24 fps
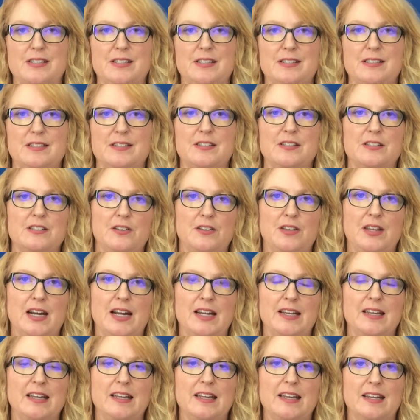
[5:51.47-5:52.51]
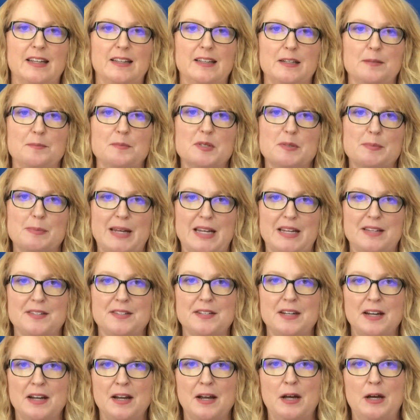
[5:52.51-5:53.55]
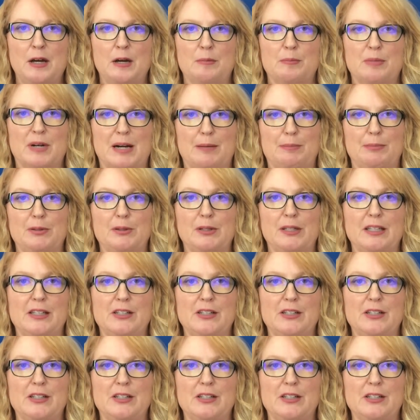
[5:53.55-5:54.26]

just so that I can get them spaced properly.